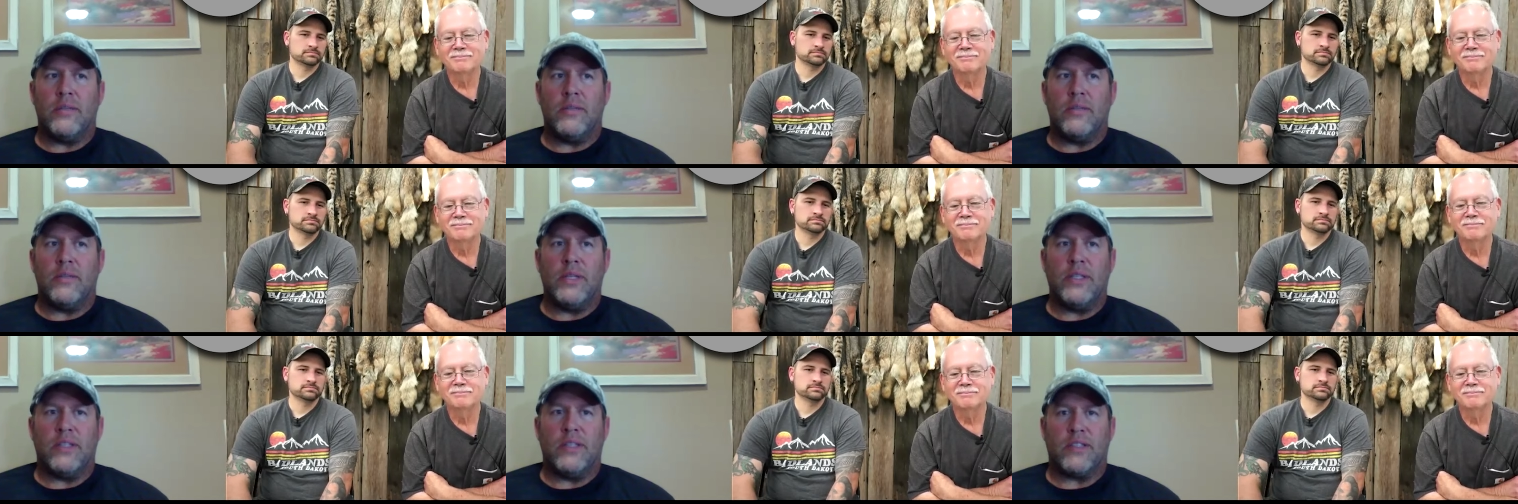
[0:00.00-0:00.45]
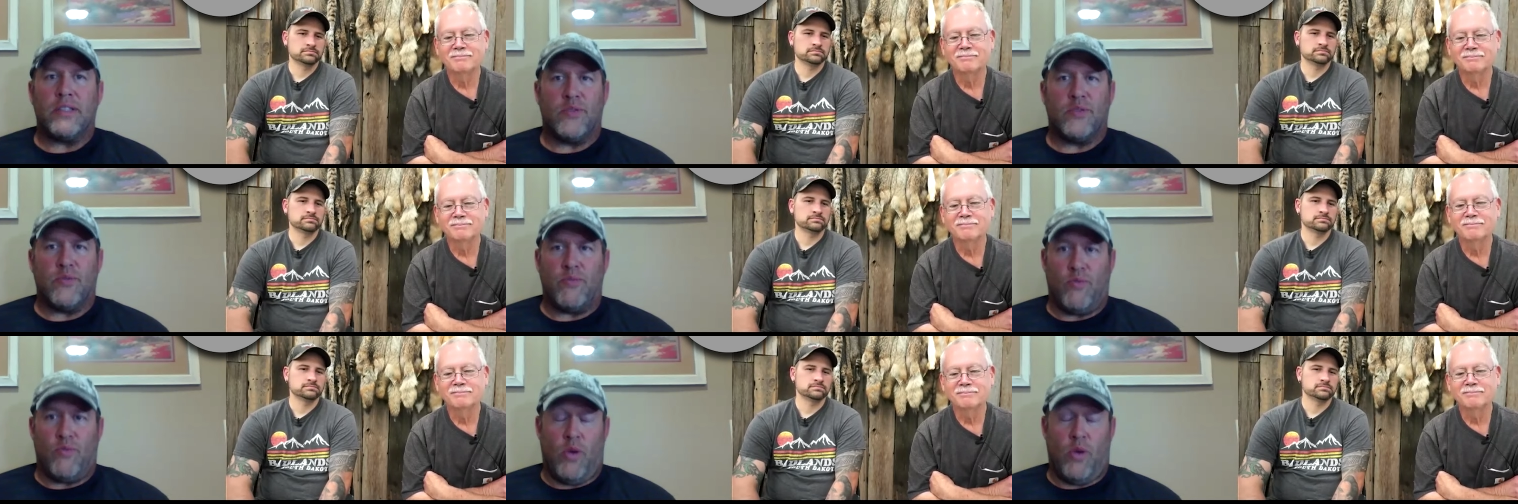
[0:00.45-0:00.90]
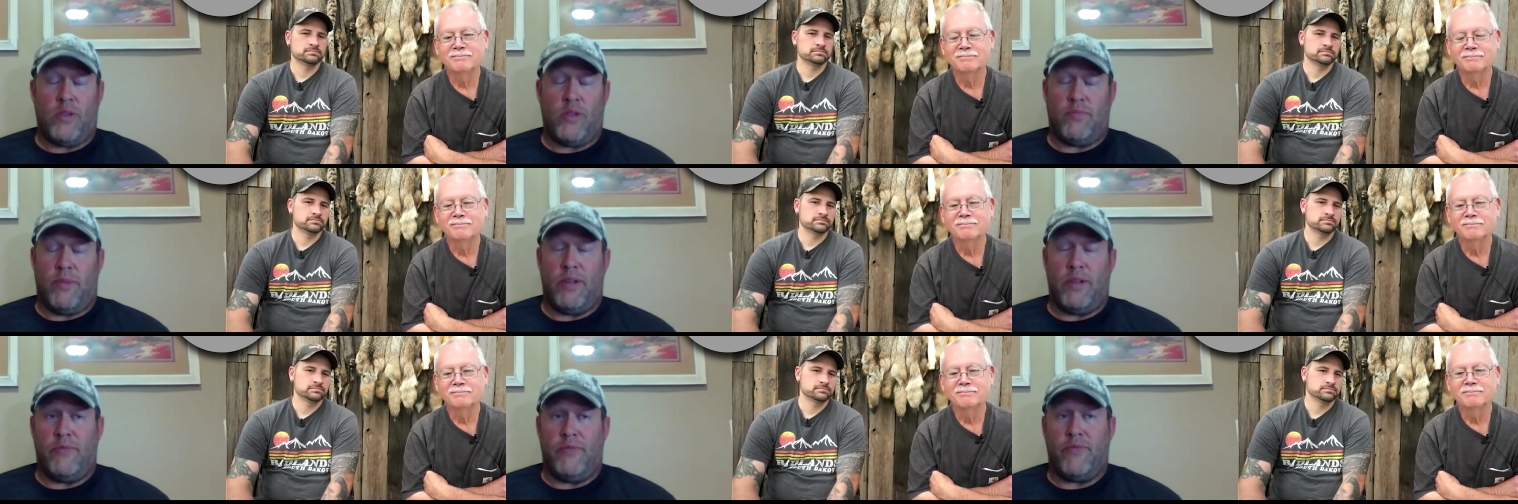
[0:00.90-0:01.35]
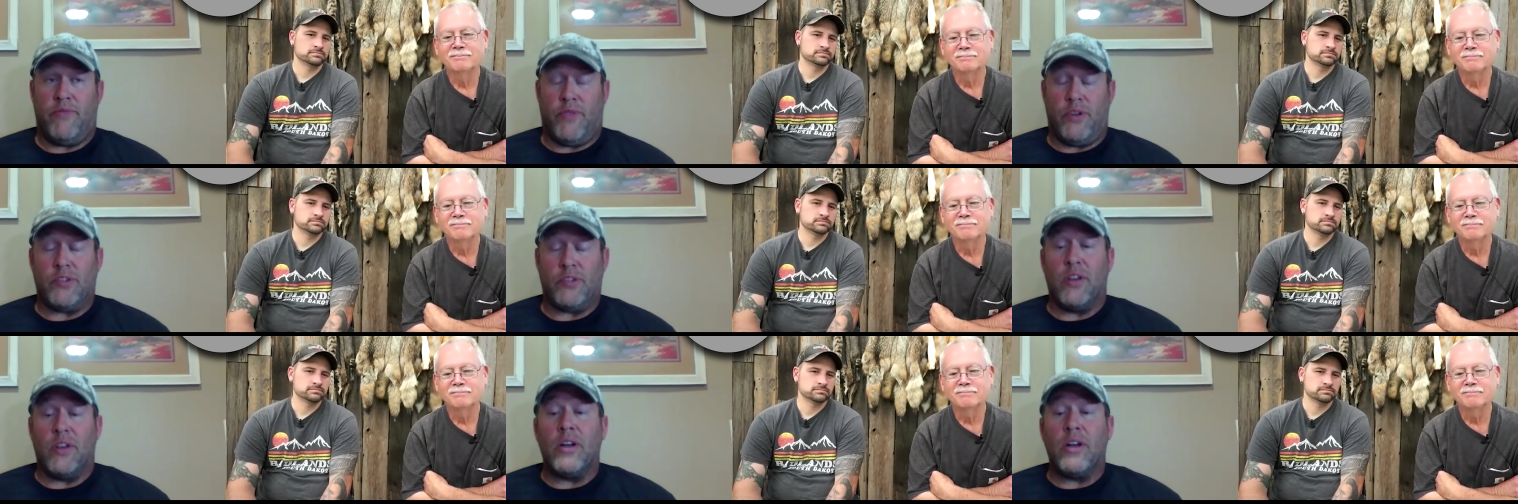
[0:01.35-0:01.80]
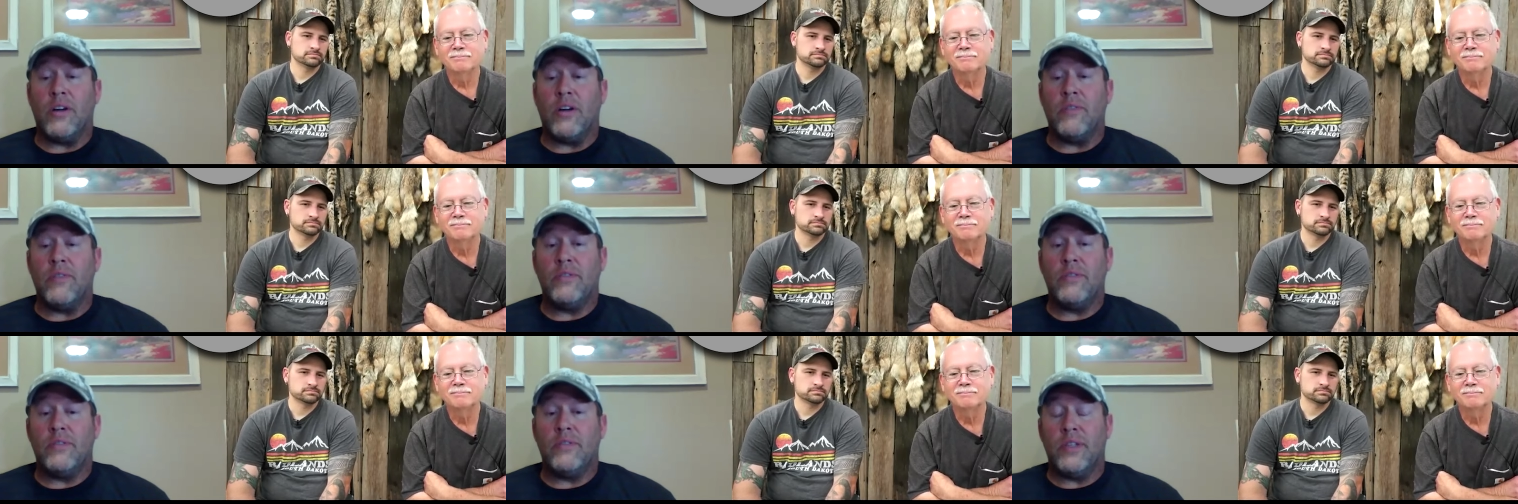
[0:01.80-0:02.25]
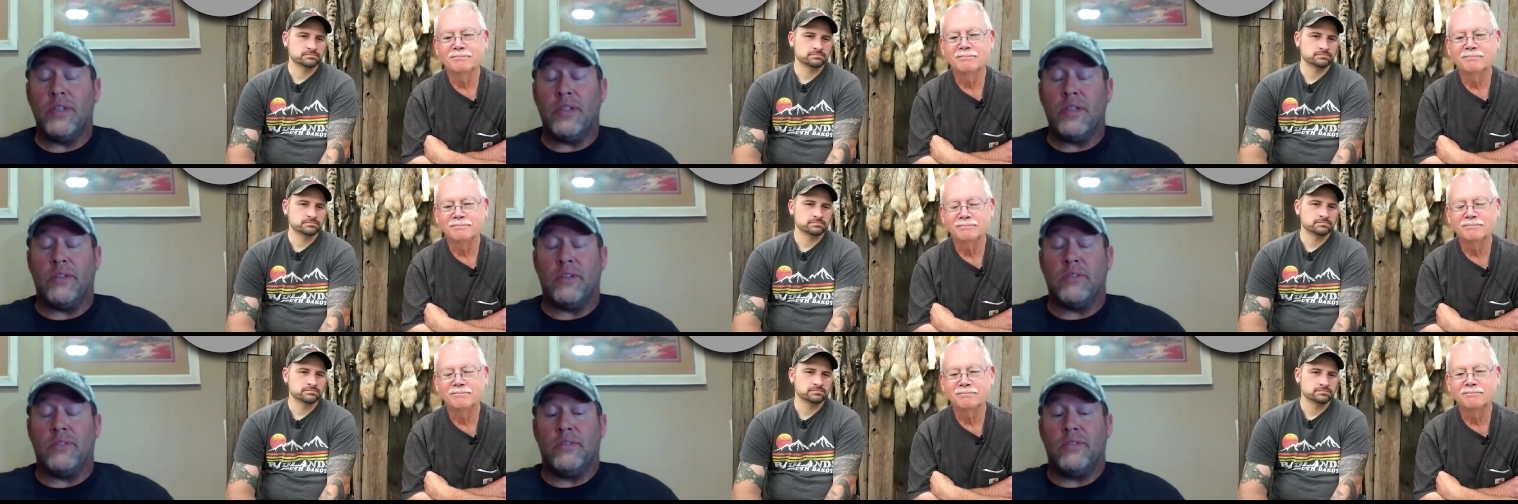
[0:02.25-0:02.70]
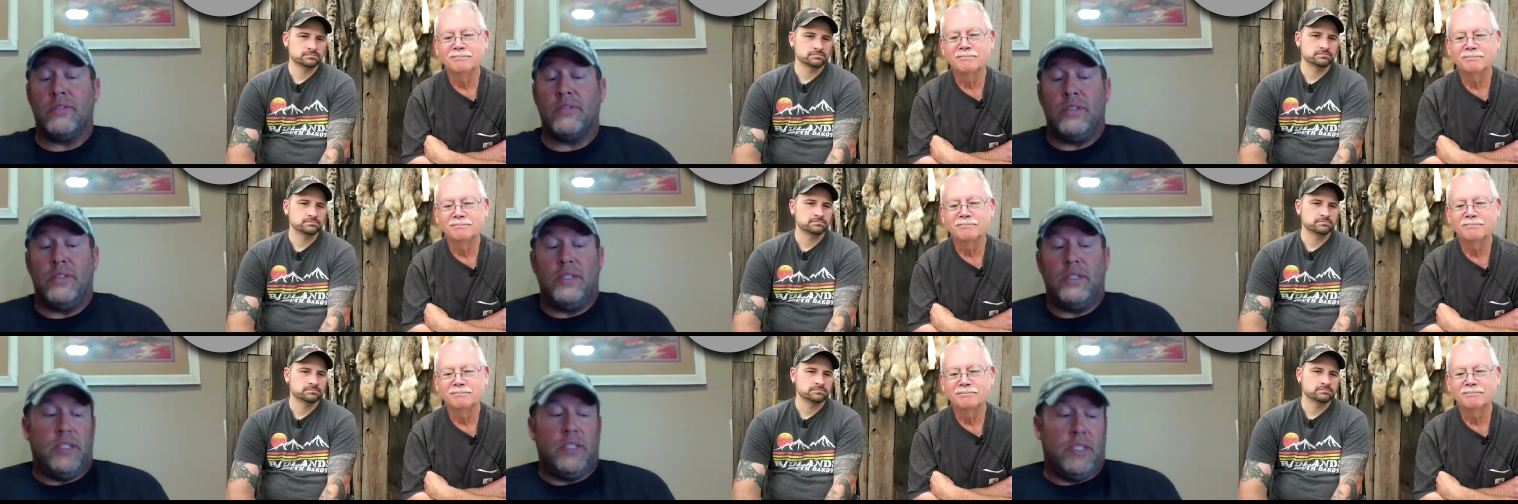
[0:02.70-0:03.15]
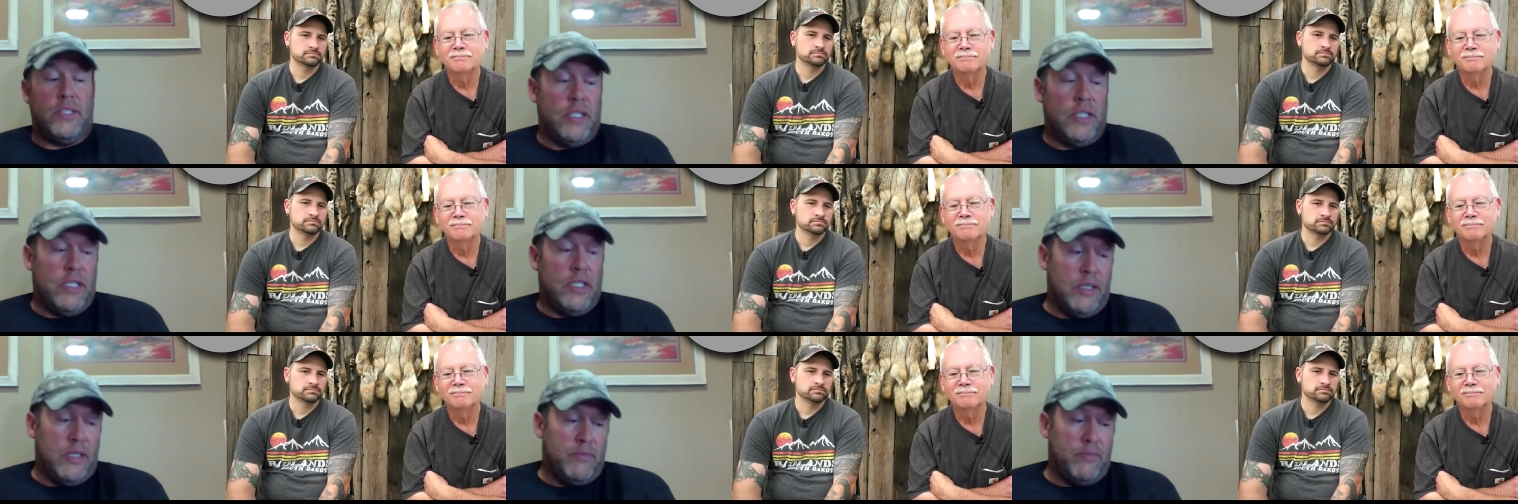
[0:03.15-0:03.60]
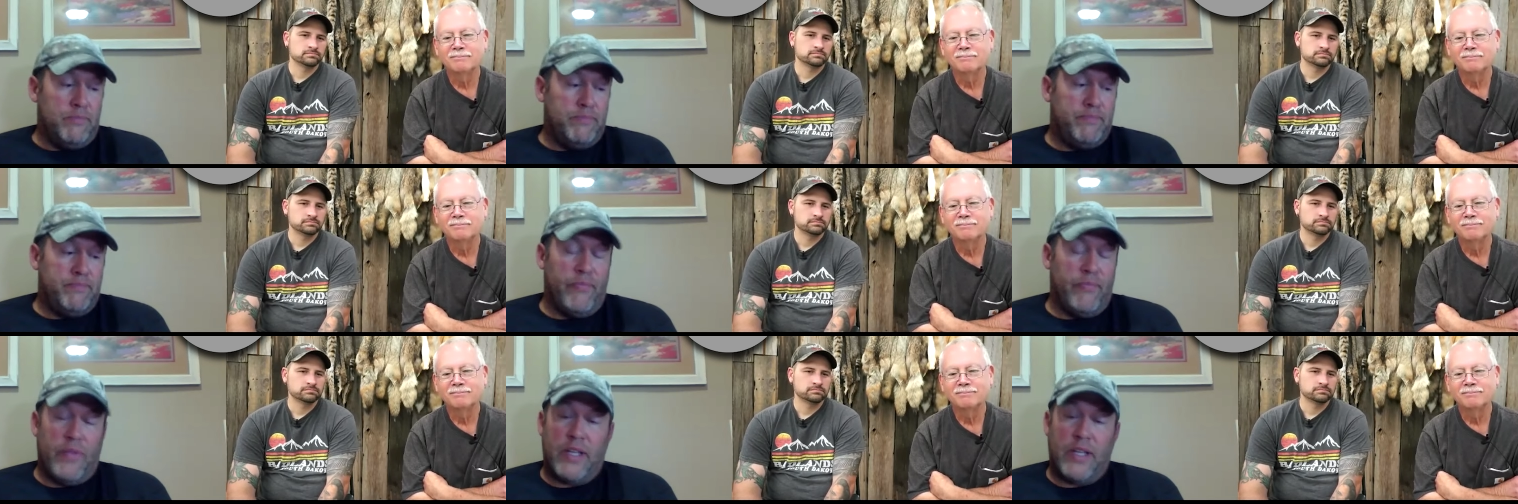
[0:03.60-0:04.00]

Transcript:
Speaker 1: mean, this is, was my first love, you know. Um, and